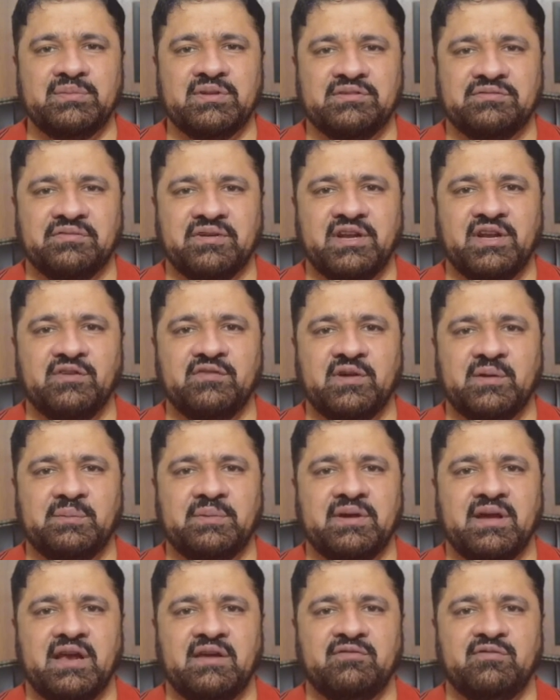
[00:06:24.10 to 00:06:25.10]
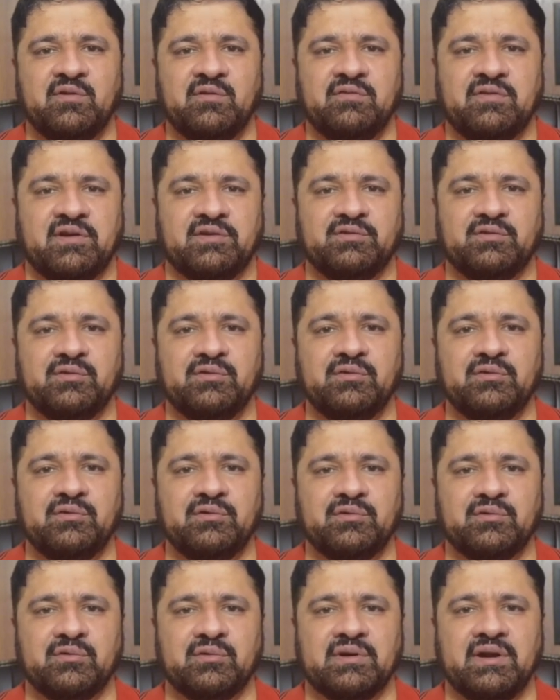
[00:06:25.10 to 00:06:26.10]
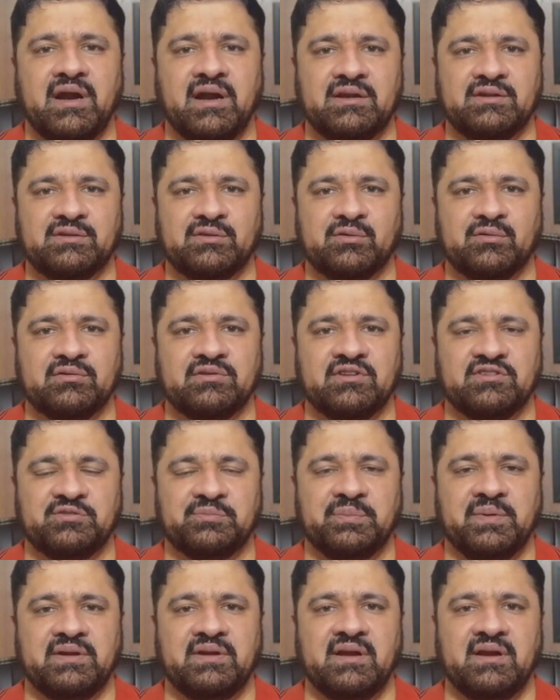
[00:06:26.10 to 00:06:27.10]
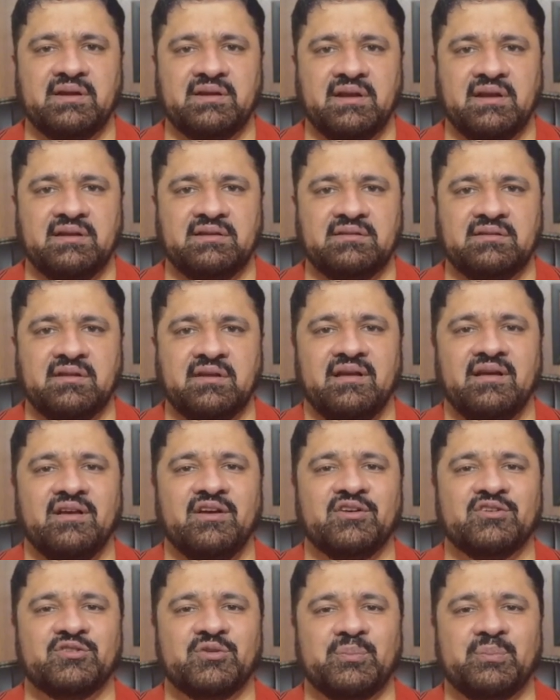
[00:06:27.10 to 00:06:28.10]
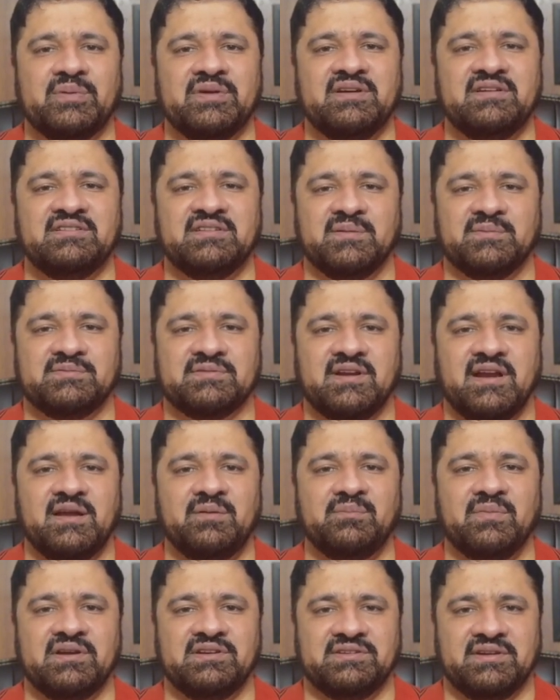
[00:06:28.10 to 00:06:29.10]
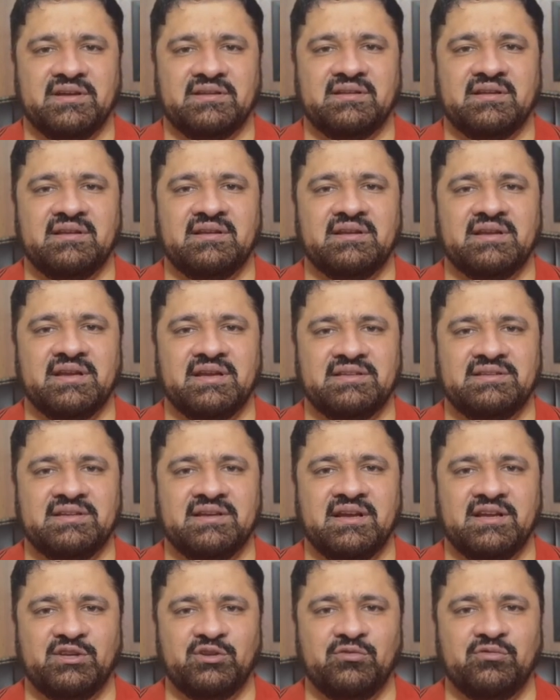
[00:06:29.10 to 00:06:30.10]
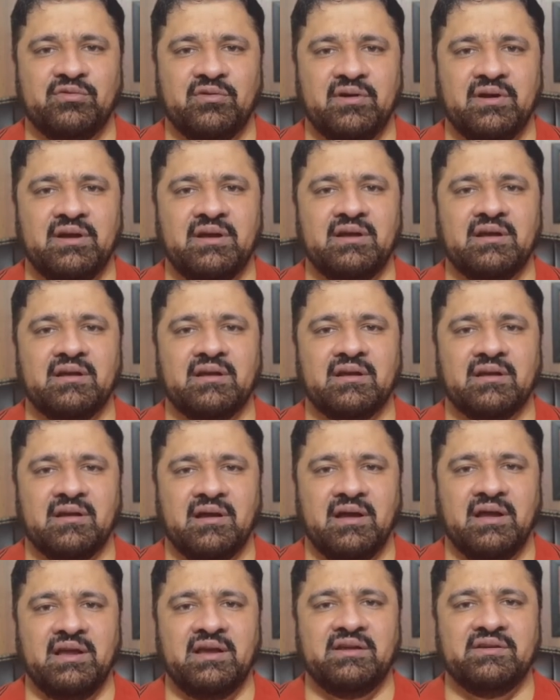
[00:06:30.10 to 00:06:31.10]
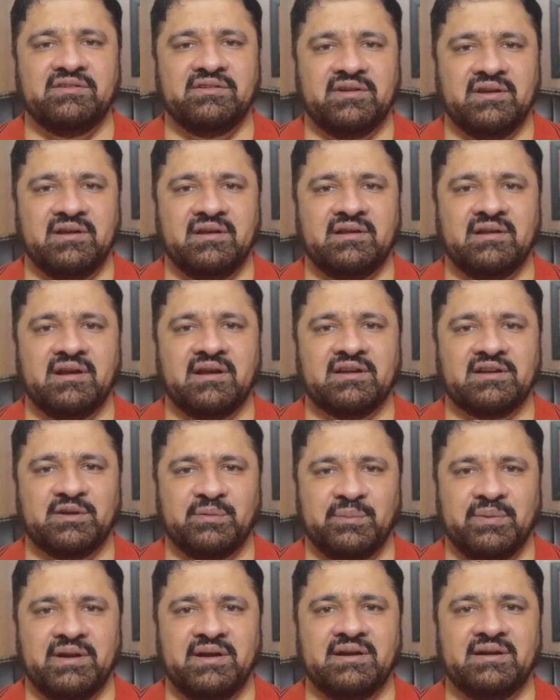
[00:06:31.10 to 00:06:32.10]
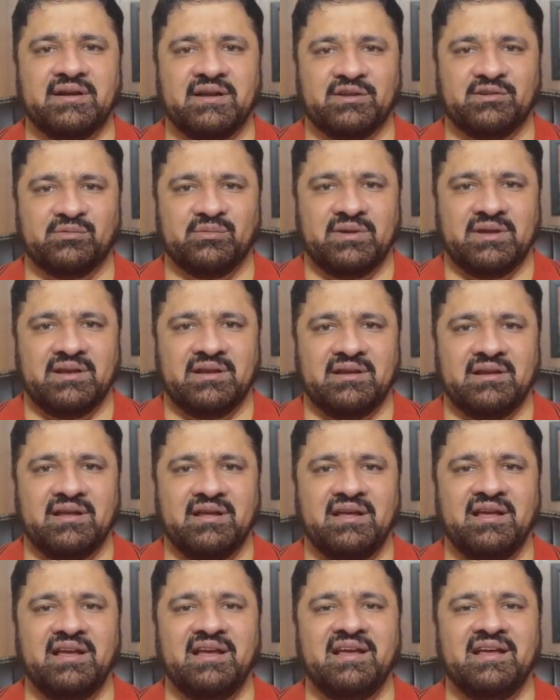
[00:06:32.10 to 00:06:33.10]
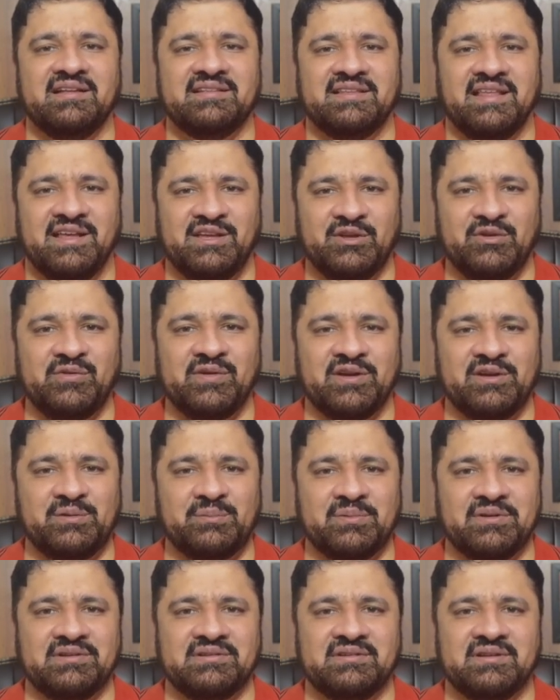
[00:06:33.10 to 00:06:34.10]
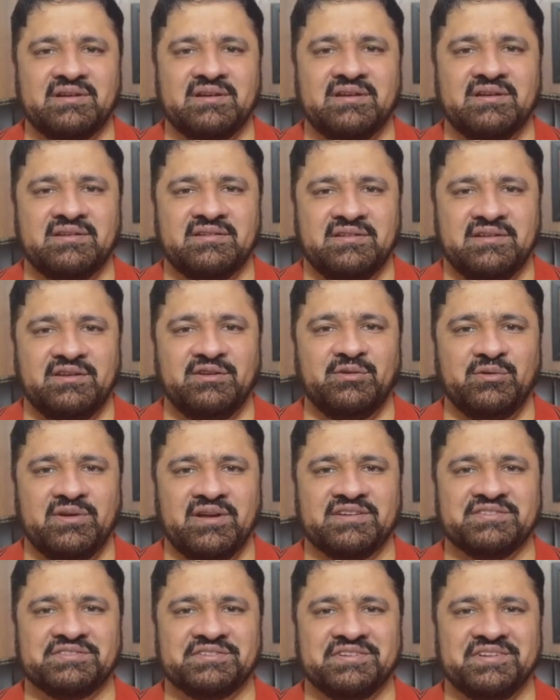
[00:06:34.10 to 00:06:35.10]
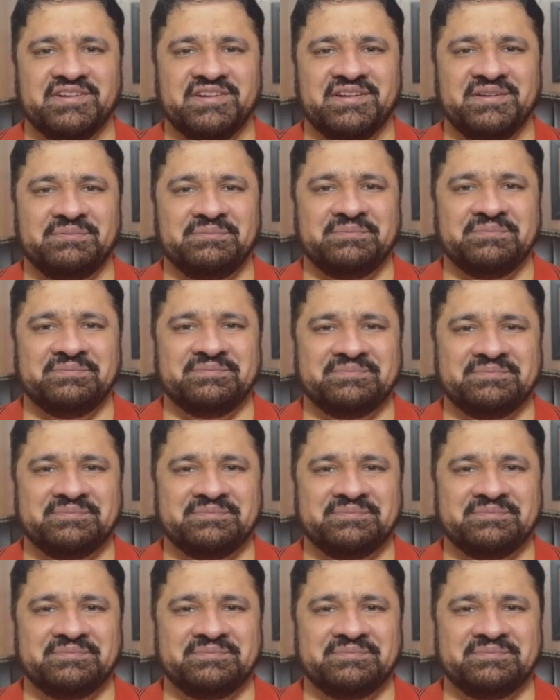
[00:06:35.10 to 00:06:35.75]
this video will be helpful for you to get through the speaking test. So please subscribe my channel AJ Edufy, like, share and comment as well. Thank you very much. See you next time.